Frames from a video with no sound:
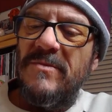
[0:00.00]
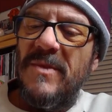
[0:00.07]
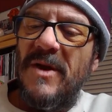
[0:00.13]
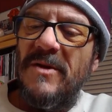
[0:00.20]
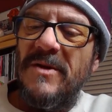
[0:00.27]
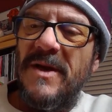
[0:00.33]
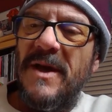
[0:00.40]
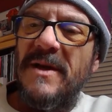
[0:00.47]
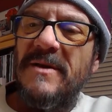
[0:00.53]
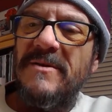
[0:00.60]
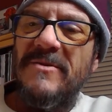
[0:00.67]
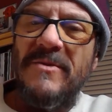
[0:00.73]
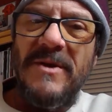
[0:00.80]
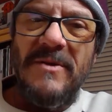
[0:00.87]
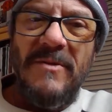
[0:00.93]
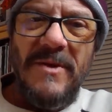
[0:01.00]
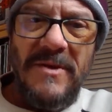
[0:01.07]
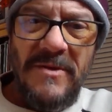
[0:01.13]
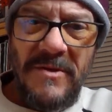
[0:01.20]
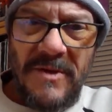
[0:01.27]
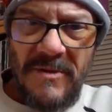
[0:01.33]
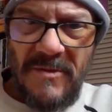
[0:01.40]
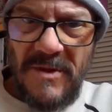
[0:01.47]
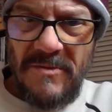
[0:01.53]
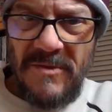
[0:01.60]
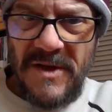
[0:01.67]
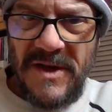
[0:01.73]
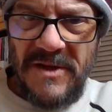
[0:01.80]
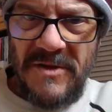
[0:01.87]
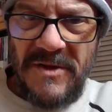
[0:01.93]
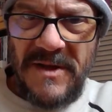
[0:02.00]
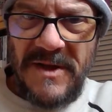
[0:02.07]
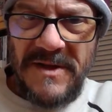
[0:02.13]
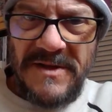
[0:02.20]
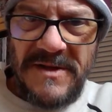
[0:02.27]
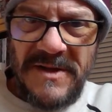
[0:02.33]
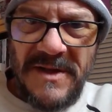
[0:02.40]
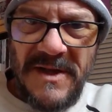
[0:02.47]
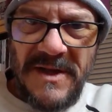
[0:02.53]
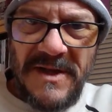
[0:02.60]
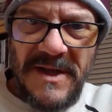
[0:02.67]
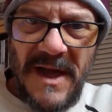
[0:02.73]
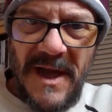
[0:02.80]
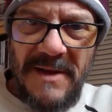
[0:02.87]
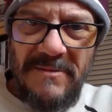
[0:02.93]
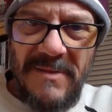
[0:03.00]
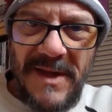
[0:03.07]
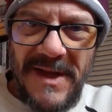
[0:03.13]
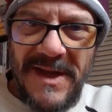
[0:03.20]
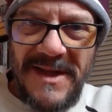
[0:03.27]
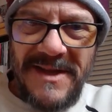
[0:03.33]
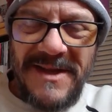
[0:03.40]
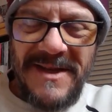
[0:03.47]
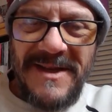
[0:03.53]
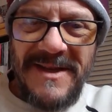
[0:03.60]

Okay, 21-31 when he took his 9-minute